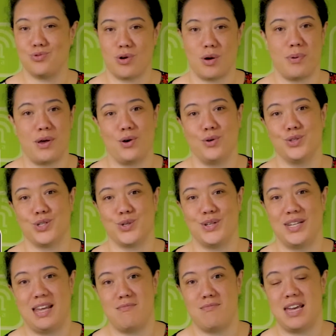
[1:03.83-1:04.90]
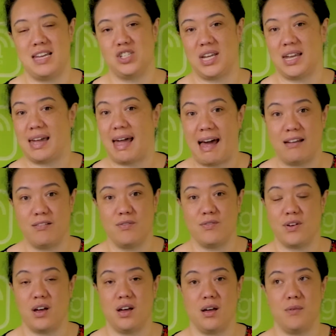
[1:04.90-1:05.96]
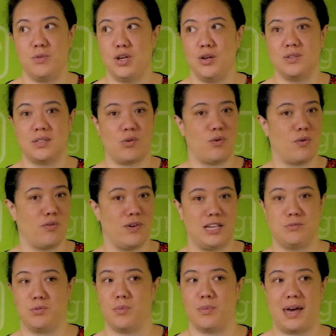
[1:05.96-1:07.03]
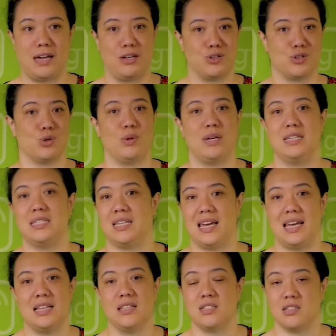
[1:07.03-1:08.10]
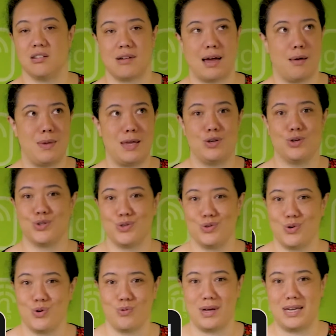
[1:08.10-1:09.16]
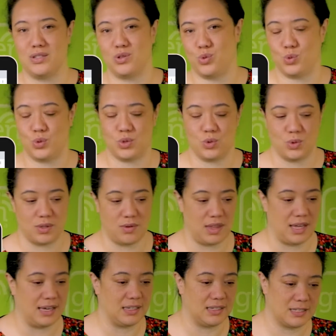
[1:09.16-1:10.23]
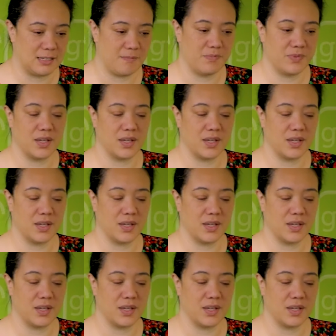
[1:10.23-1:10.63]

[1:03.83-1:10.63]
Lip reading: drop it onto an image in Canva, use that on your Facebook page, tweet it, Instagram, in your stories, all sorts of things.